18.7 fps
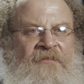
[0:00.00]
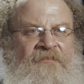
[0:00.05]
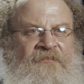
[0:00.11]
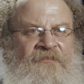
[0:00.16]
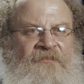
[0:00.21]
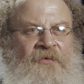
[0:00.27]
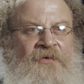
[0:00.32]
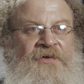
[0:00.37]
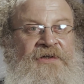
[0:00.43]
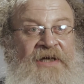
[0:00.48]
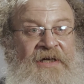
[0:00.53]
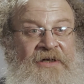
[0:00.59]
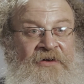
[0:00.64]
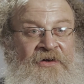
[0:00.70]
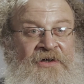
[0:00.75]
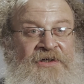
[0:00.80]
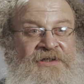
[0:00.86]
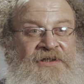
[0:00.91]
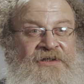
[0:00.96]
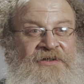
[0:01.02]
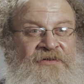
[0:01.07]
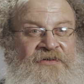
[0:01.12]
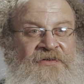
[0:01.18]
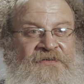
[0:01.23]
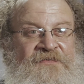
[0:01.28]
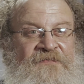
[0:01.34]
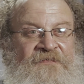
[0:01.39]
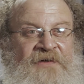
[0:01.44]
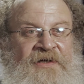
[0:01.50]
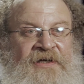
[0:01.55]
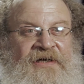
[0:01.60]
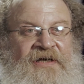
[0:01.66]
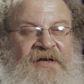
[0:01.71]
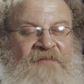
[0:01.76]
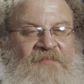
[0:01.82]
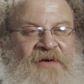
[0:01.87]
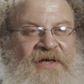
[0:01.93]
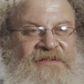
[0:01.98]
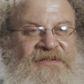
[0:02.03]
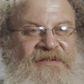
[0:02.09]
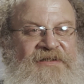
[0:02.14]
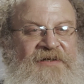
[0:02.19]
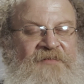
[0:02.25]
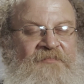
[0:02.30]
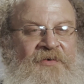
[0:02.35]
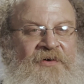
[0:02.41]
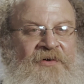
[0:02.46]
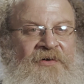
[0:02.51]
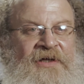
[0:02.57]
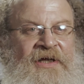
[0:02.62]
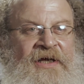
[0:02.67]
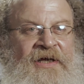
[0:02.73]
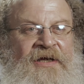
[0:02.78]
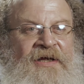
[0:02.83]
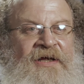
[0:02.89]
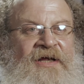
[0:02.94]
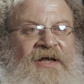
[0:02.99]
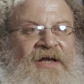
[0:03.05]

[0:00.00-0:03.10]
for technology transfer and capacity building